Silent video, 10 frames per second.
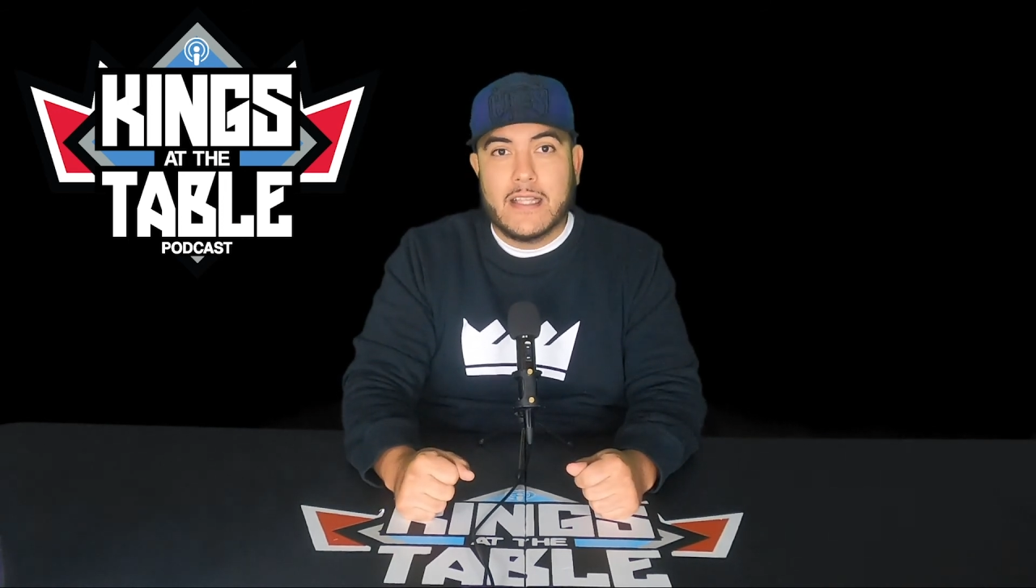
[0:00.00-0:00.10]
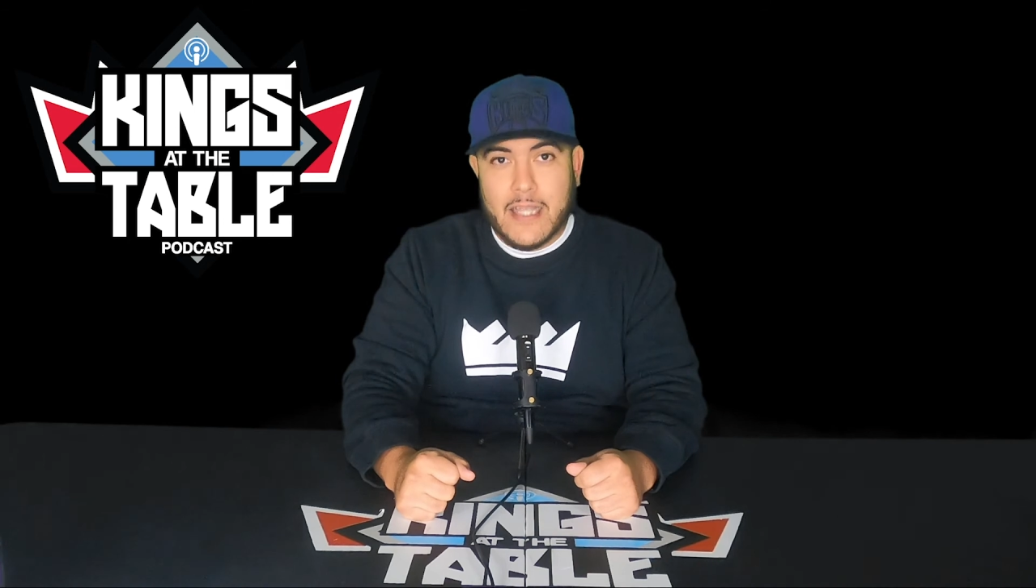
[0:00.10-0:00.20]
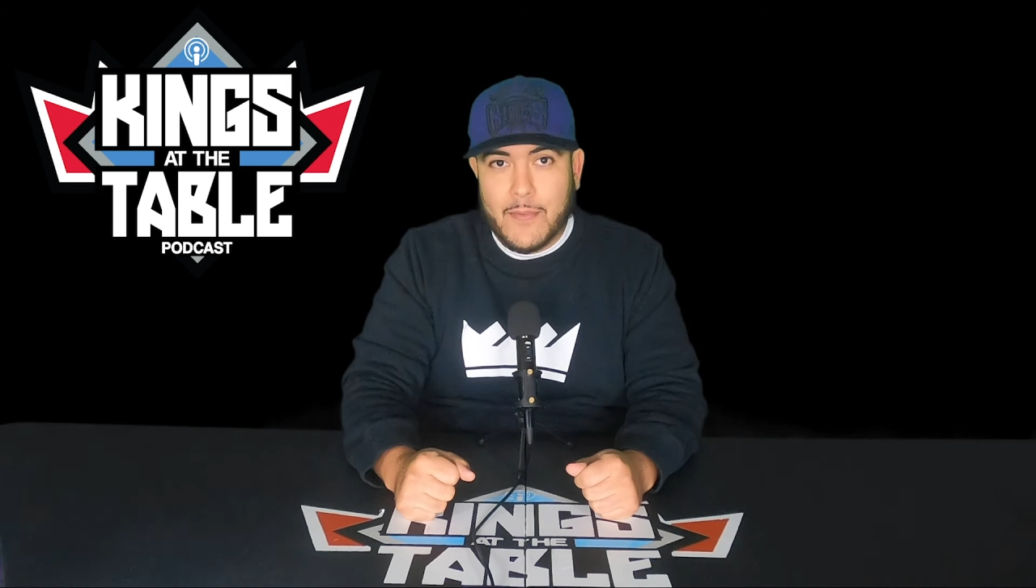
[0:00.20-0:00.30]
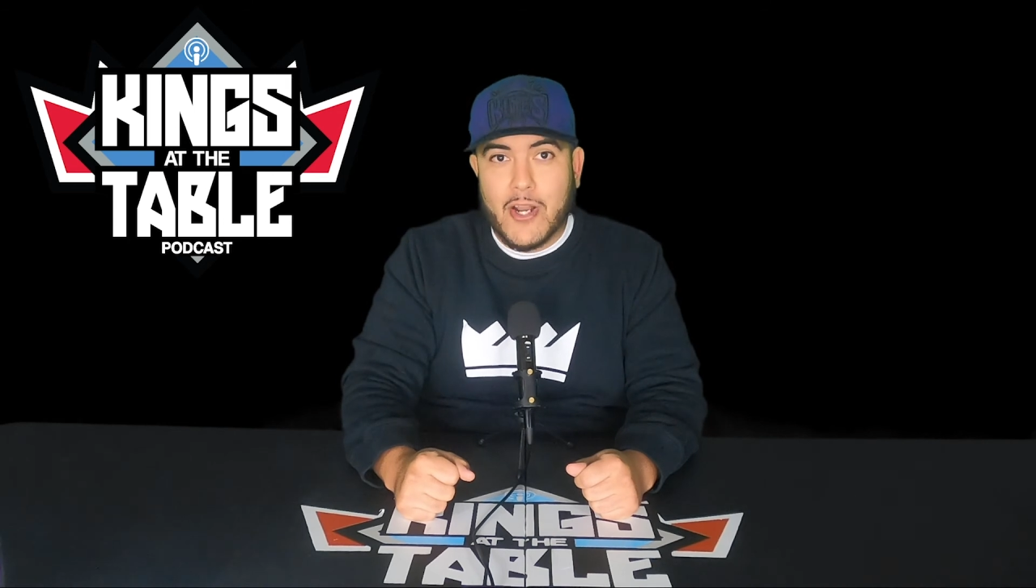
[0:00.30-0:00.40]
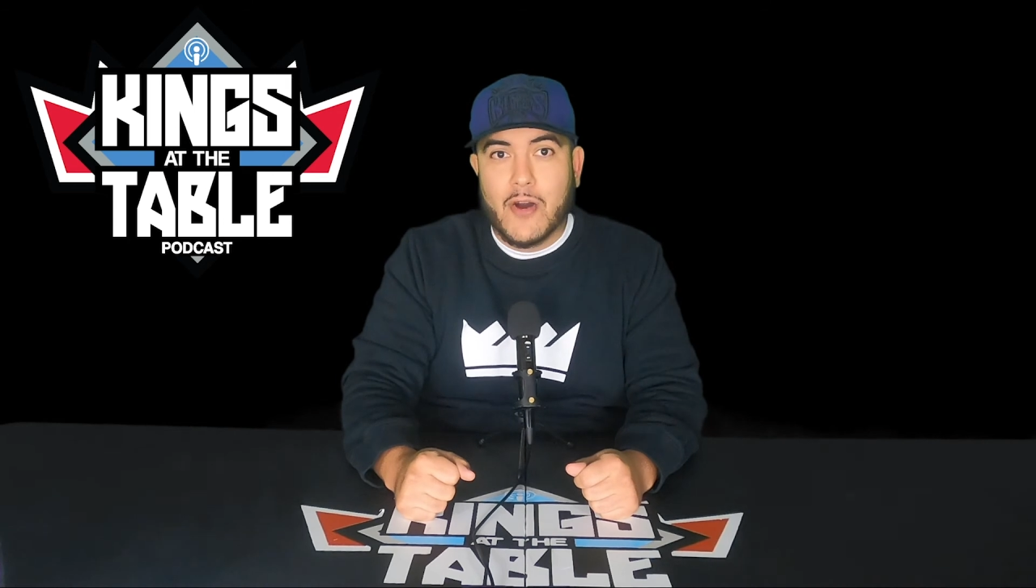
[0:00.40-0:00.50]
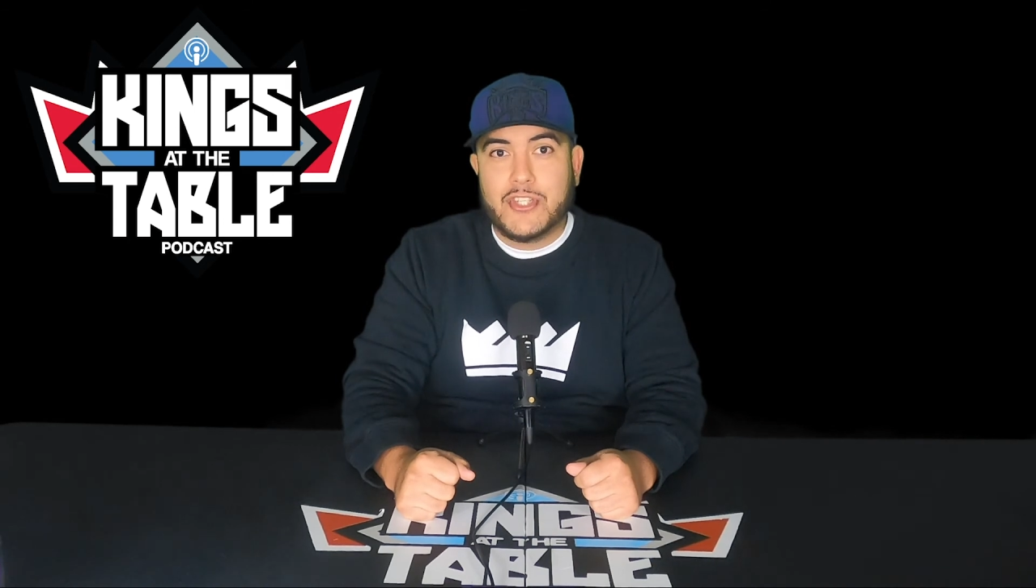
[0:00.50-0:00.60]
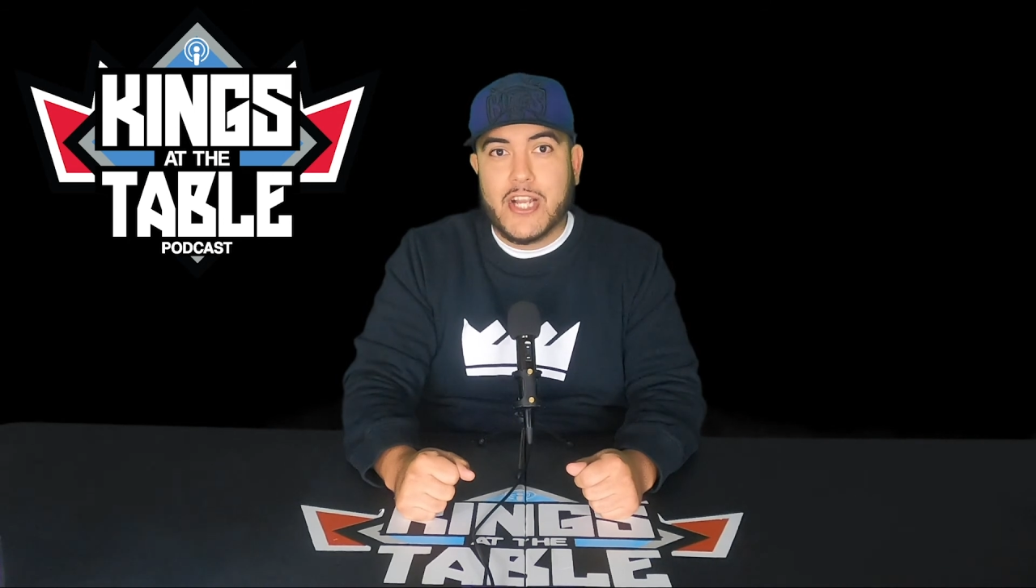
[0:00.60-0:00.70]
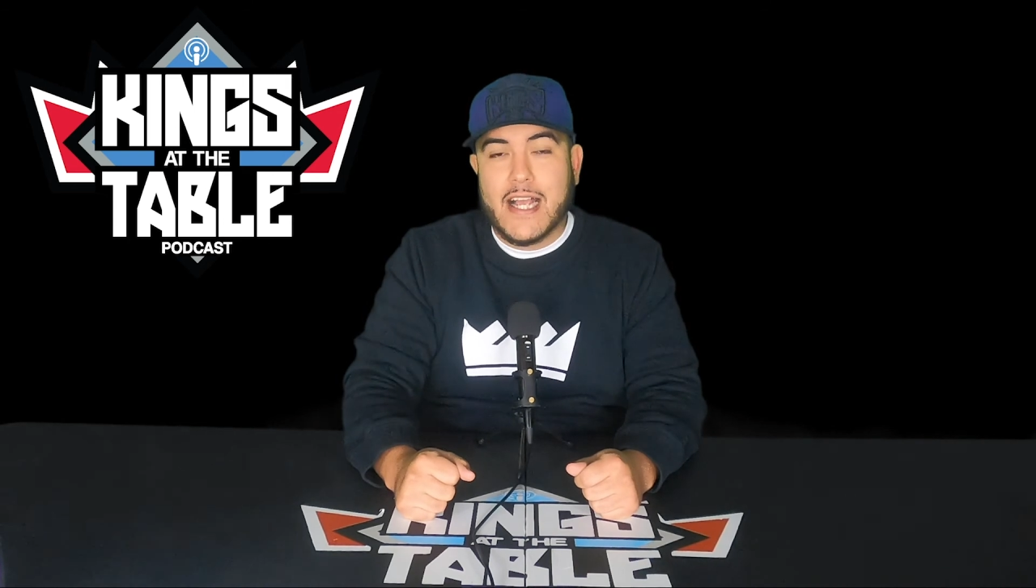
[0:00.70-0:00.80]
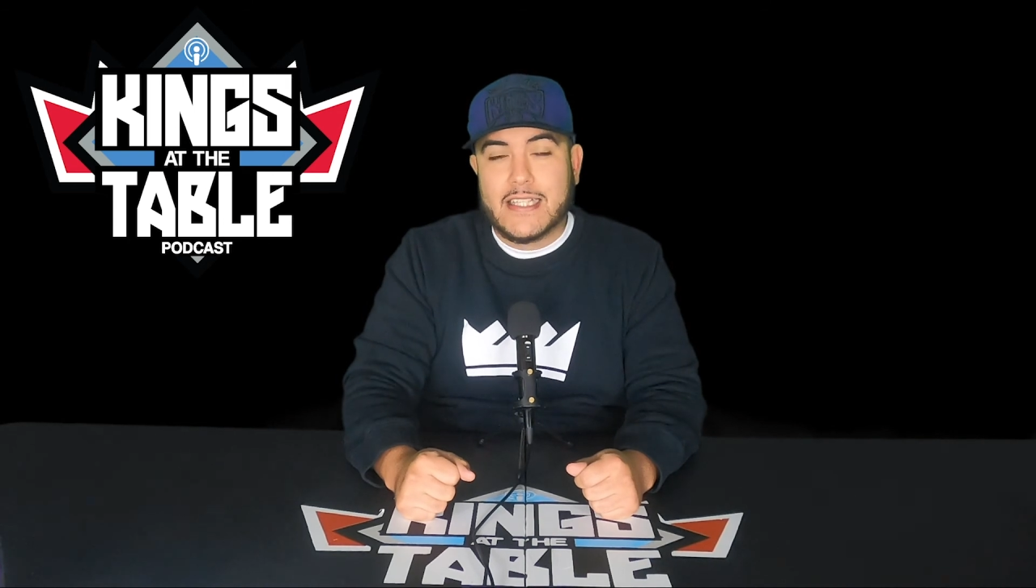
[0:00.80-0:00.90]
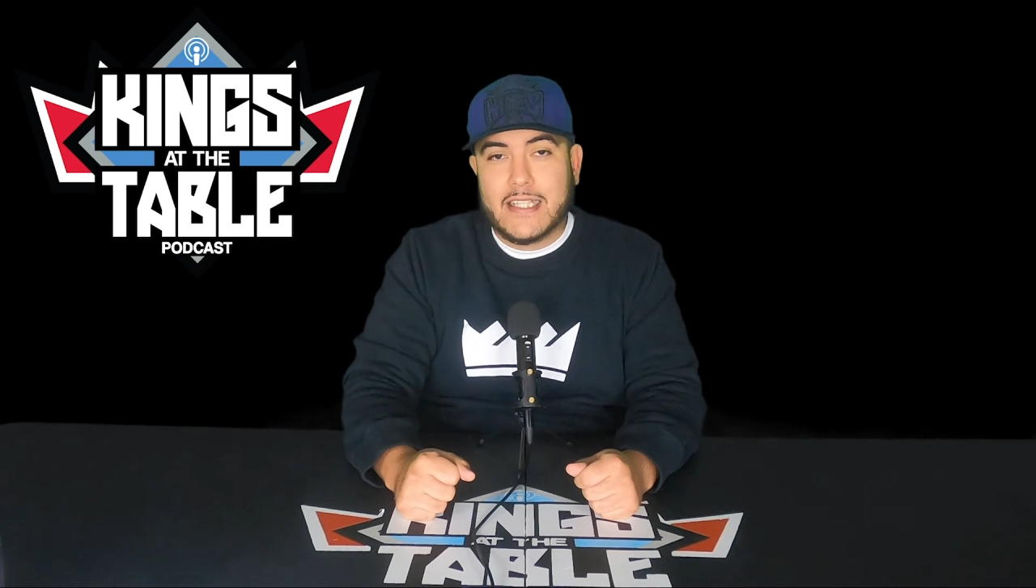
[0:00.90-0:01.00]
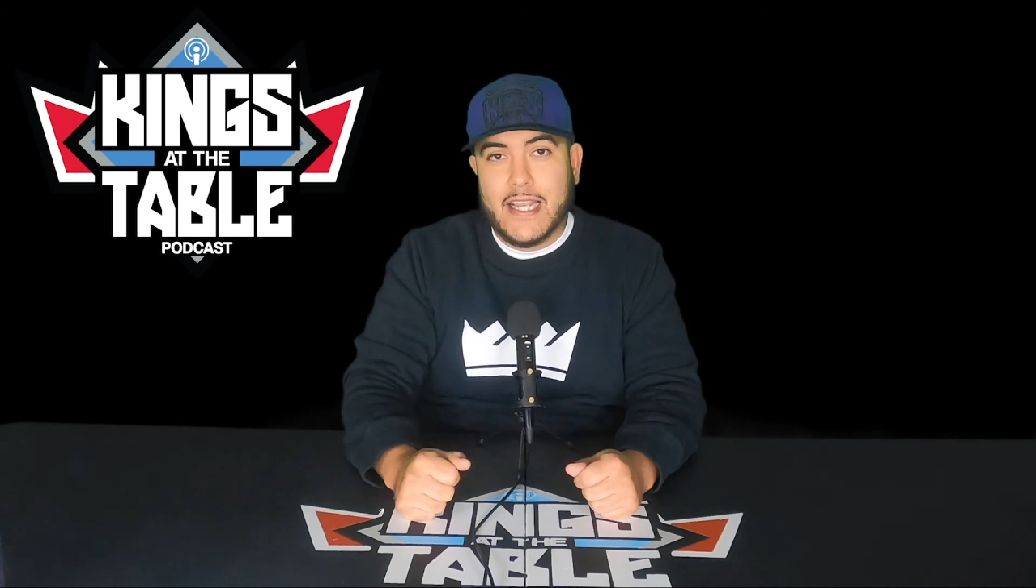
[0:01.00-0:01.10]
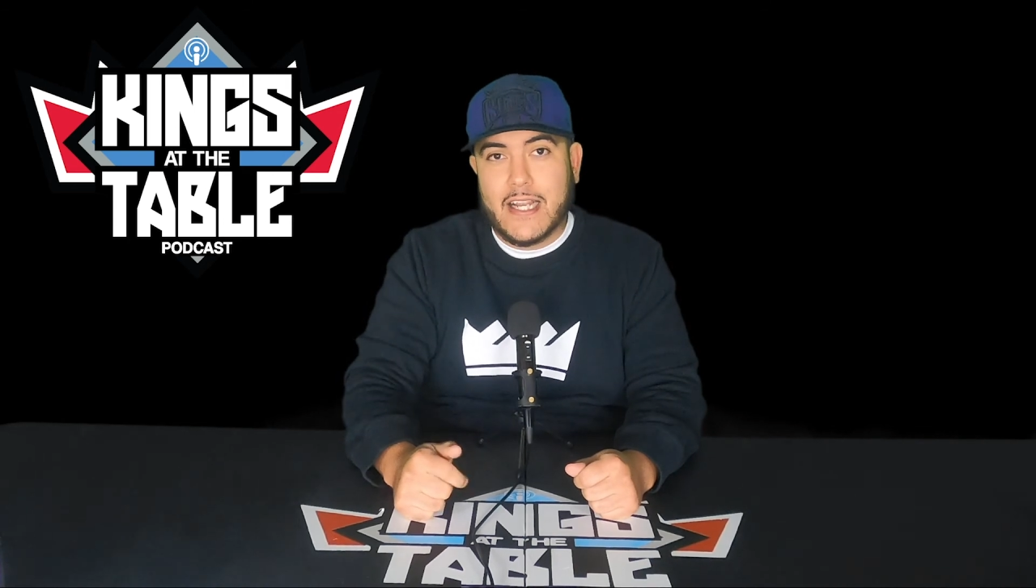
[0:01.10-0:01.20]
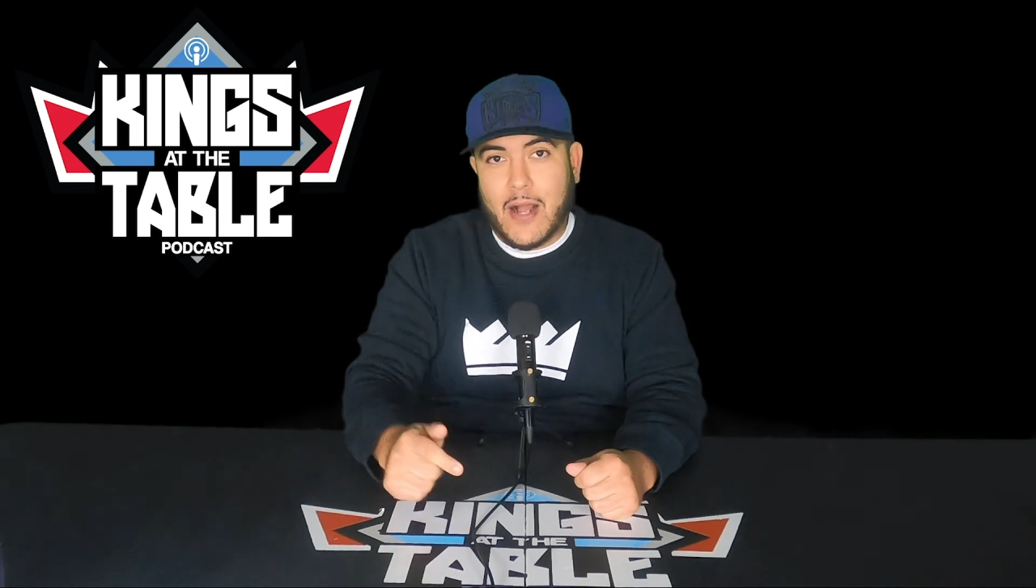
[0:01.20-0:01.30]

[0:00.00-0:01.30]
Let me know what you guys think.